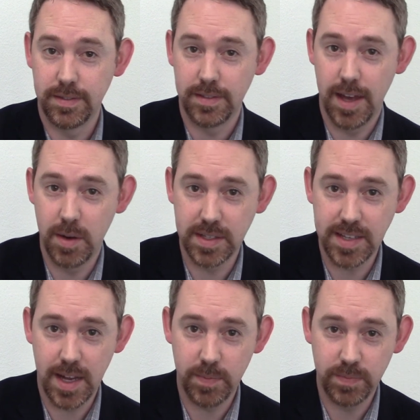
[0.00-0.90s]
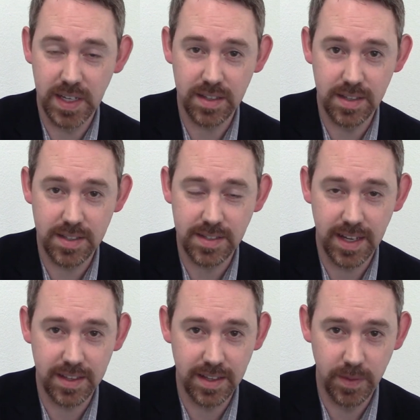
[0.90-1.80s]
Hey, what's up? Nicholas
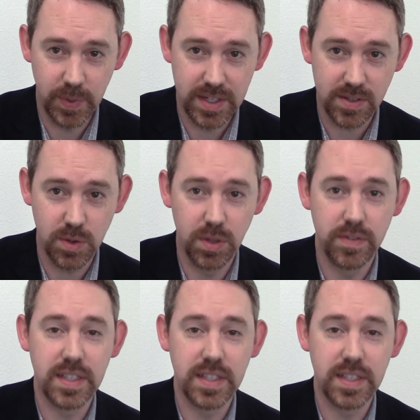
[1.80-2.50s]
at the Olympia School